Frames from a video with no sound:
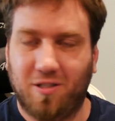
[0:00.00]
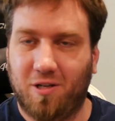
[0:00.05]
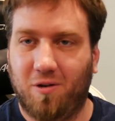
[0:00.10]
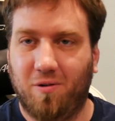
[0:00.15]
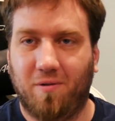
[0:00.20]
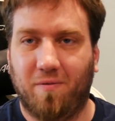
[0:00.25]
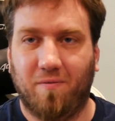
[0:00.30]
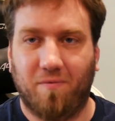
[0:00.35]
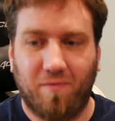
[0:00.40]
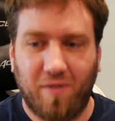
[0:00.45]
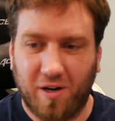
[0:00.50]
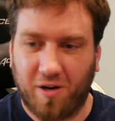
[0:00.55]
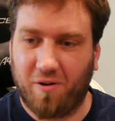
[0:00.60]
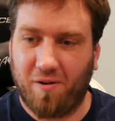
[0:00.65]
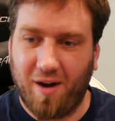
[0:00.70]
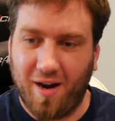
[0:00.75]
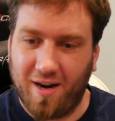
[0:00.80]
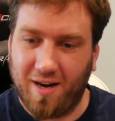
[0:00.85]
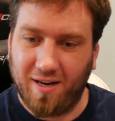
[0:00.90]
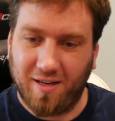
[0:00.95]
so
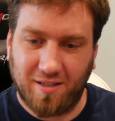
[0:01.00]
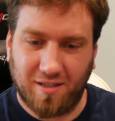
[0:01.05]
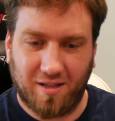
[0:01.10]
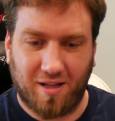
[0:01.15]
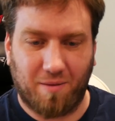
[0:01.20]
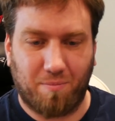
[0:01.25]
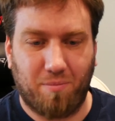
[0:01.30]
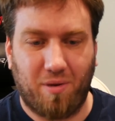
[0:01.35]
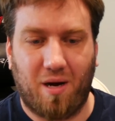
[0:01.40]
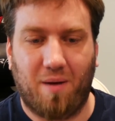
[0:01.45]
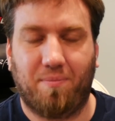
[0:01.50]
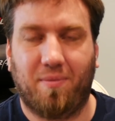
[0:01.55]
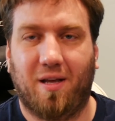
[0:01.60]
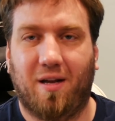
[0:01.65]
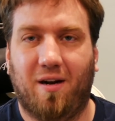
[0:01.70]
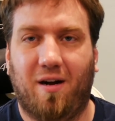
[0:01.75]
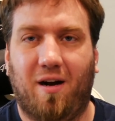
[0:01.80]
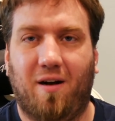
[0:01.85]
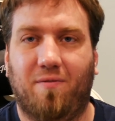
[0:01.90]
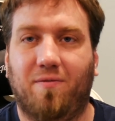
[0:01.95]
invigorating to like pop
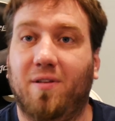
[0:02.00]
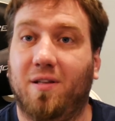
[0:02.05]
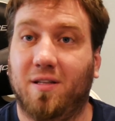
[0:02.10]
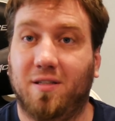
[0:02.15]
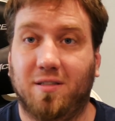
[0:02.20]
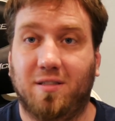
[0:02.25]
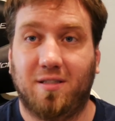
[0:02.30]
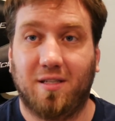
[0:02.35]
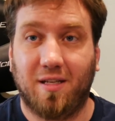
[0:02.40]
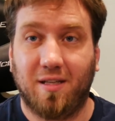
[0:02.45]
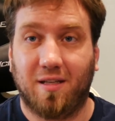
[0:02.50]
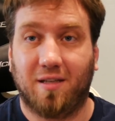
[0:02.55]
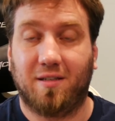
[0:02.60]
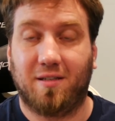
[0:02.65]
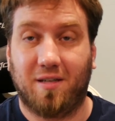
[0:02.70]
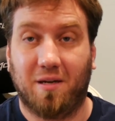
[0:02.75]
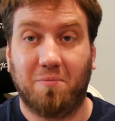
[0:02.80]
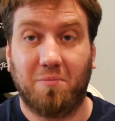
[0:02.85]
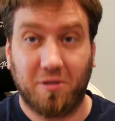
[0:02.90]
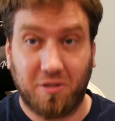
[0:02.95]
that off and then see the
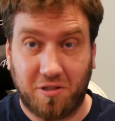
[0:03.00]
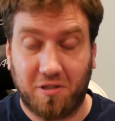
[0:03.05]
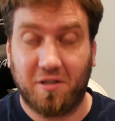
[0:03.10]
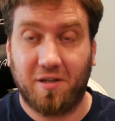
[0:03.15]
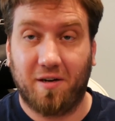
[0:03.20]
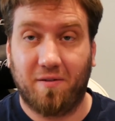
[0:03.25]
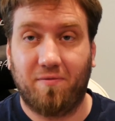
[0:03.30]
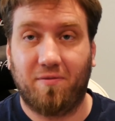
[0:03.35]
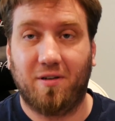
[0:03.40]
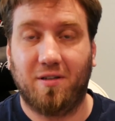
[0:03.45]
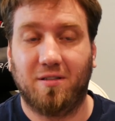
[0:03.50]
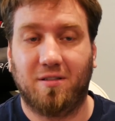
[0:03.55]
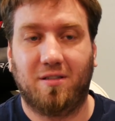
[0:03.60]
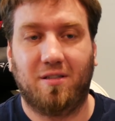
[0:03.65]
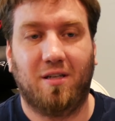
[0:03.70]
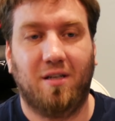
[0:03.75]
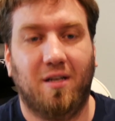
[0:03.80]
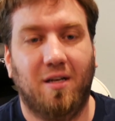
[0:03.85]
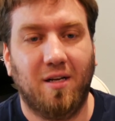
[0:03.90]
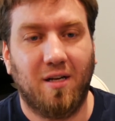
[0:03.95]
temperature
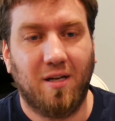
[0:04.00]
difference.